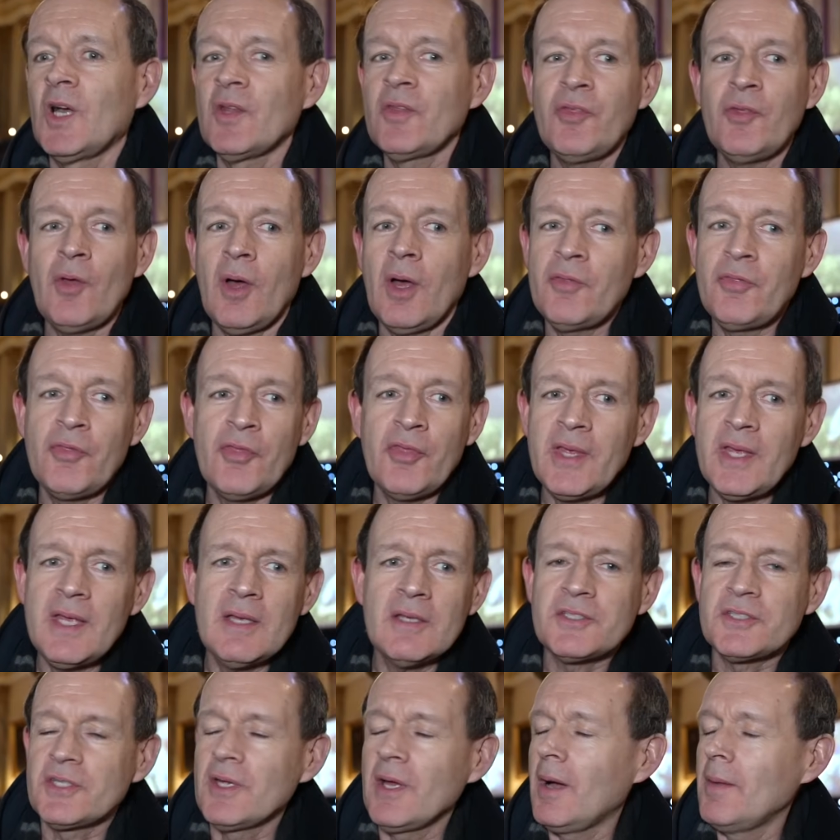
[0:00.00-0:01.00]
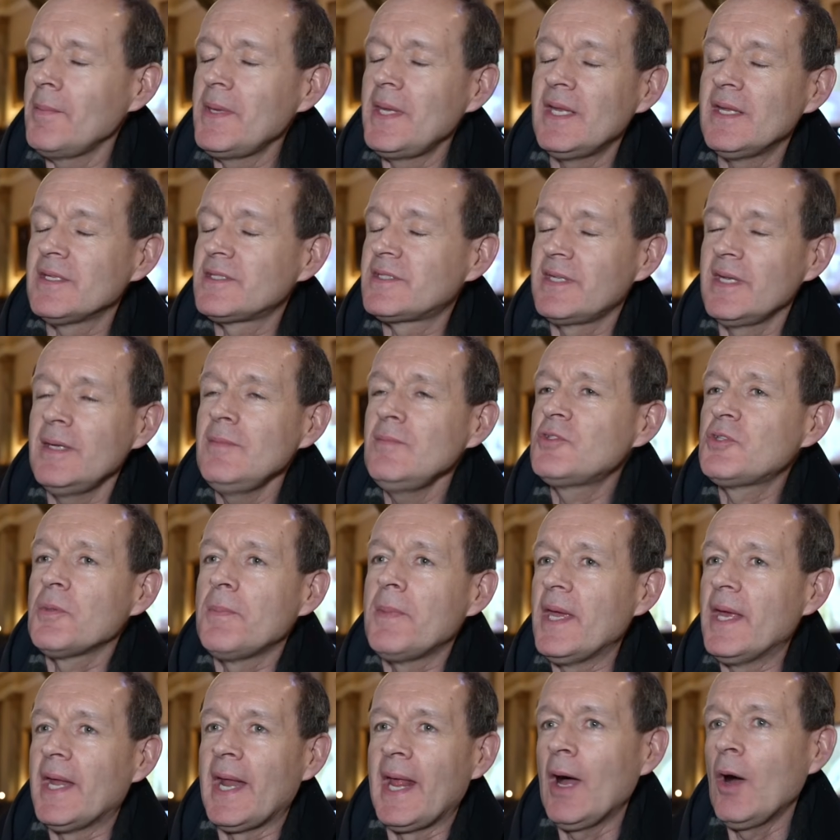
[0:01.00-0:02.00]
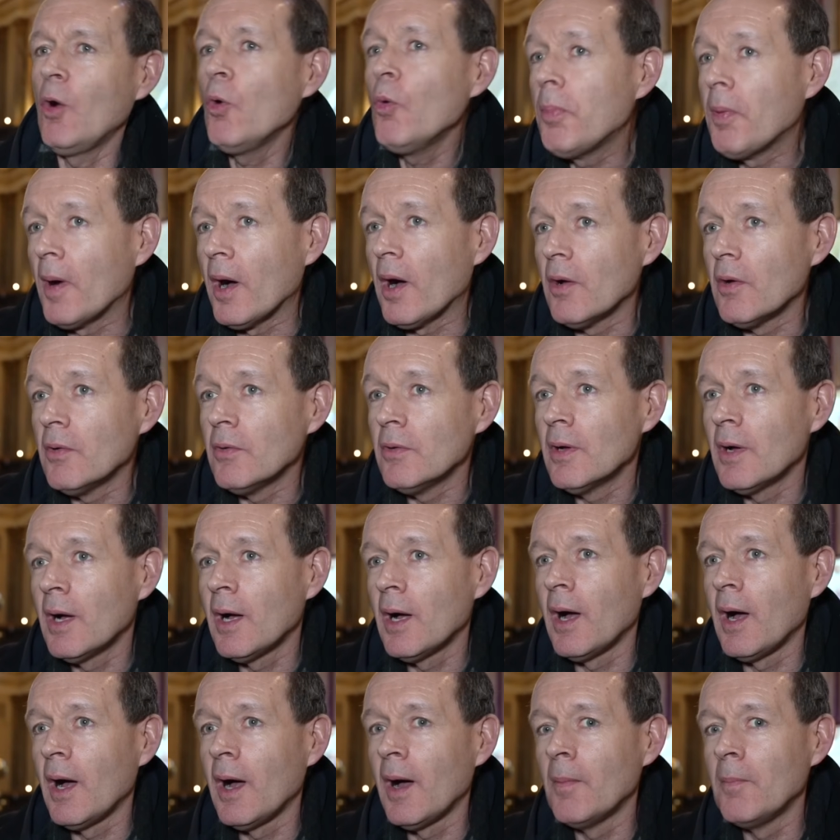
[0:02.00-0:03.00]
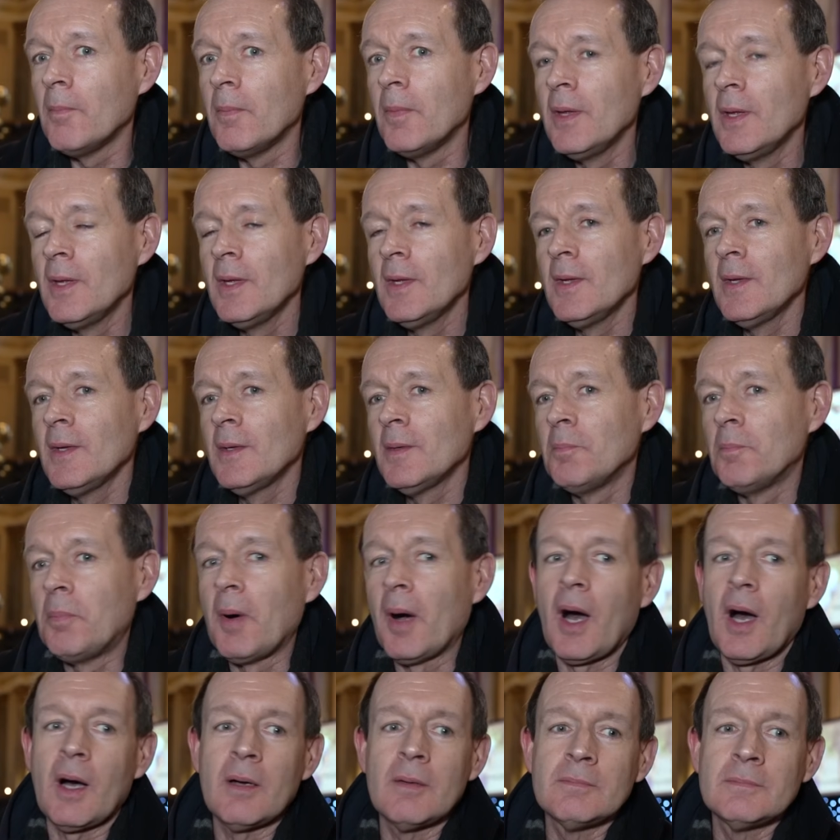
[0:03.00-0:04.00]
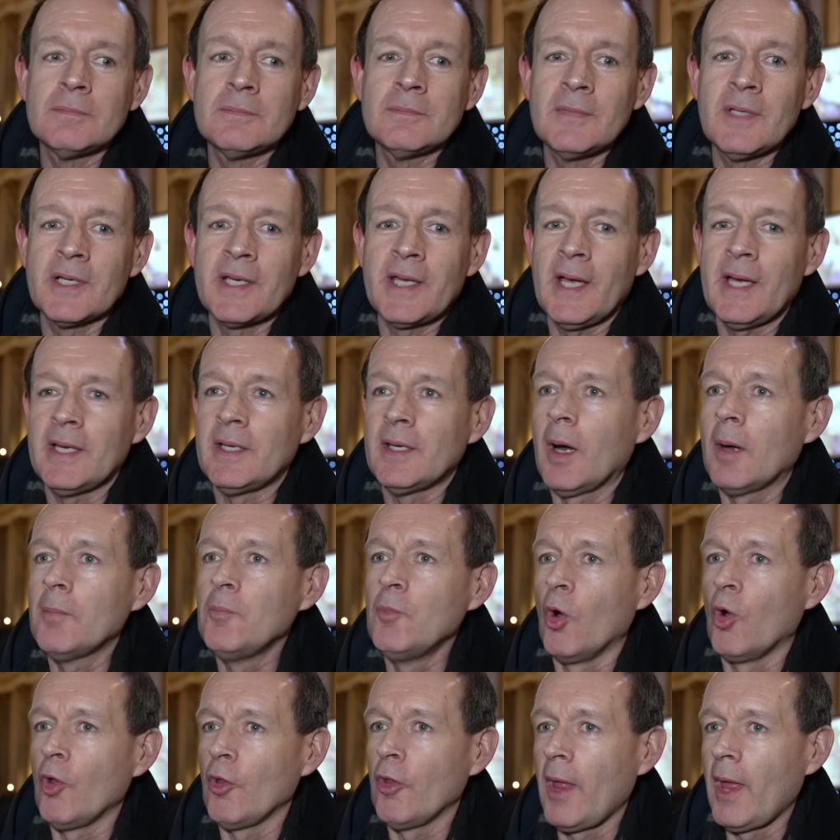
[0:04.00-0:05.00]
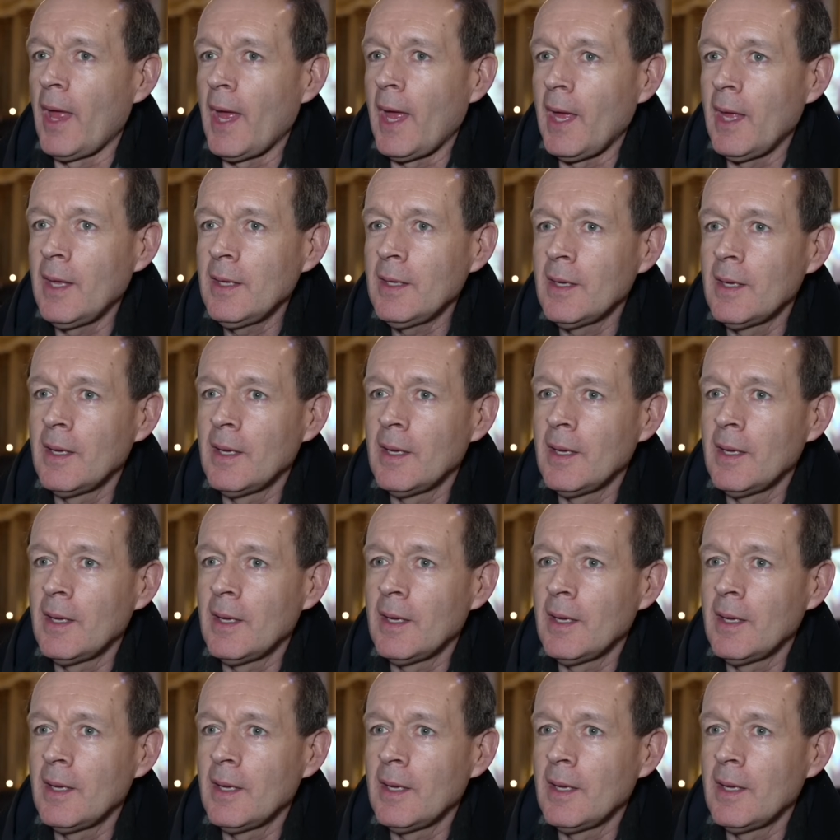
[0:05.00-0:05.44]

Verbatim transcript: I, th I think it's, I mean, it seemed to be an elbow, um, but again, I'm not there.